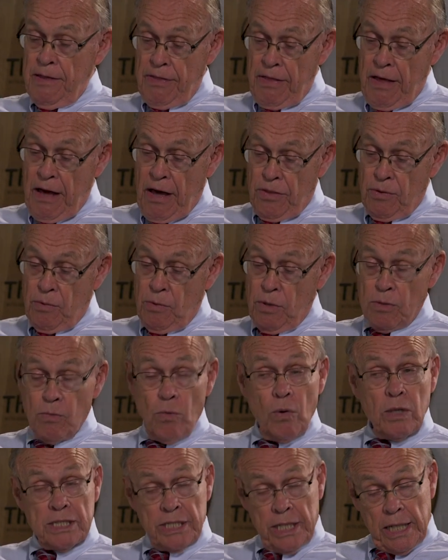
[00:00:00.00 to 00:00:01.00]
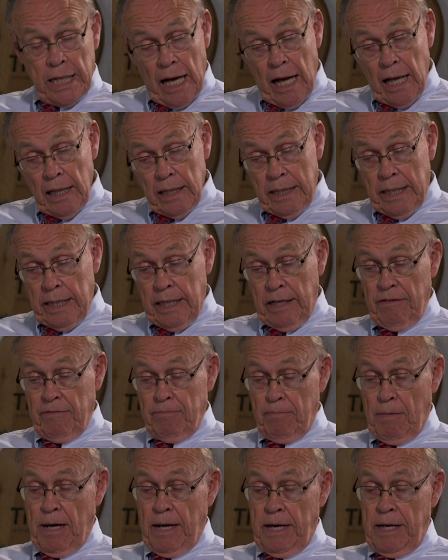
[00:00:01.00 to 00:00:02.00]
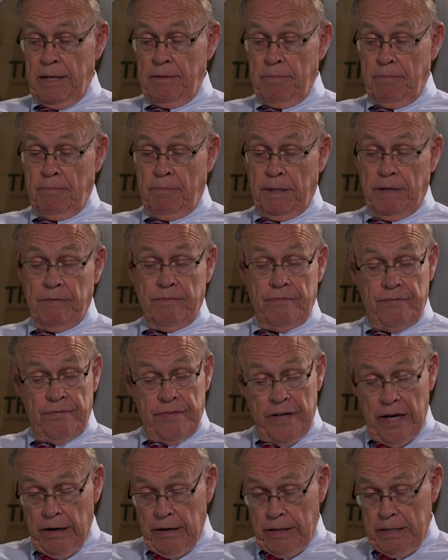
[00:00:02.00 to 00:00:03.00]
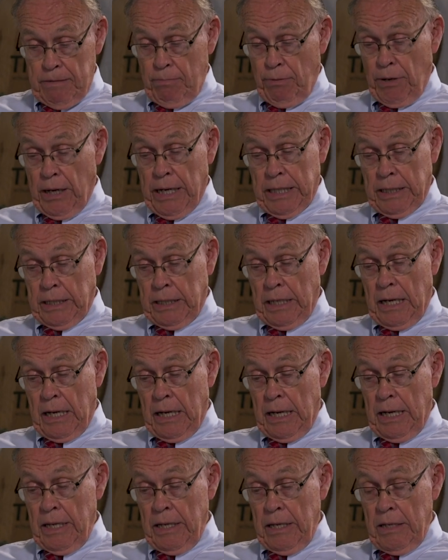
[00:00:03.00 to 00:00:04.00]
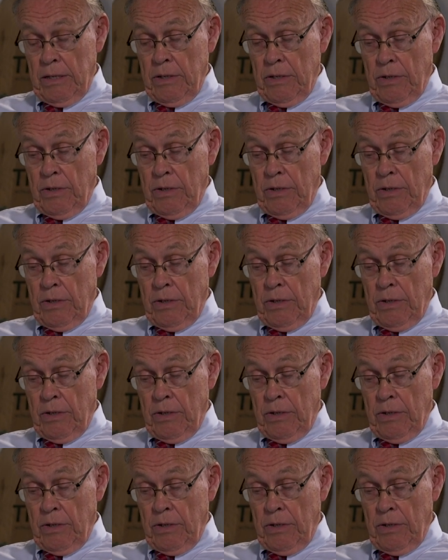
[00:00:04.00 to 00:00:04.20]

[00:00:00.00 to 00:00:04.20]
The other one was a colleague of mine, but a very bright guy